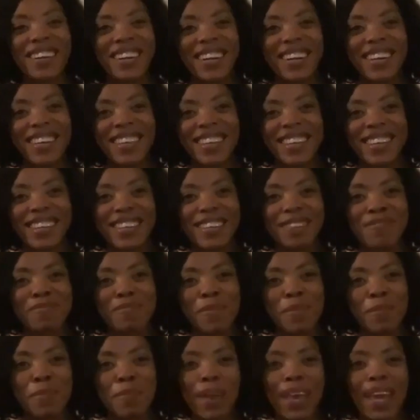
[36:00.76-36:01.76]
on earth could
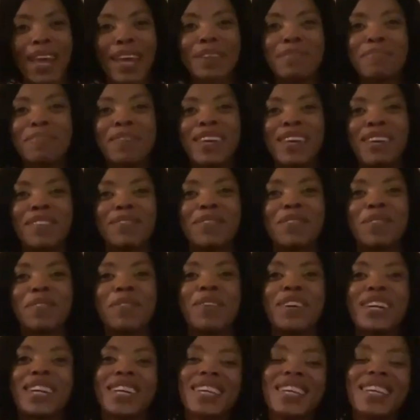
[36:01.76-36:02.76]
have prepared me
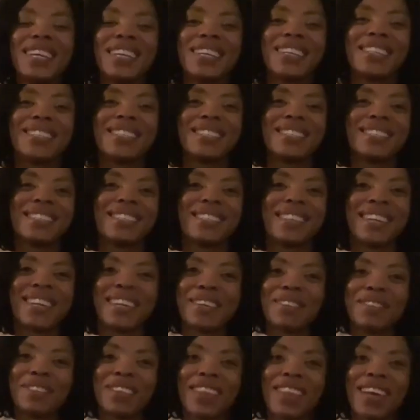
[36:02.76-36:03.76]
for what it is to
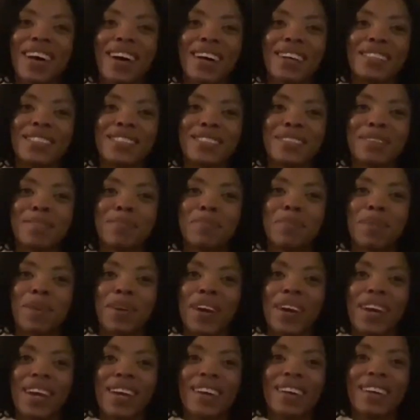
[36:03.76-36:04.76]
live in the answered
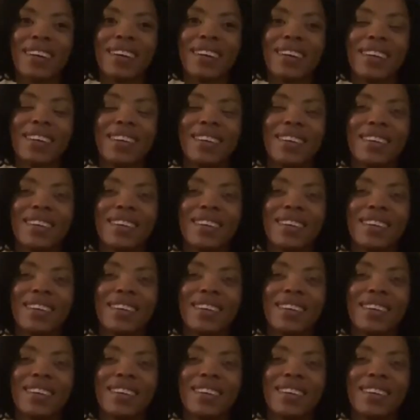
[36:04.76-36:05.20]
prayer.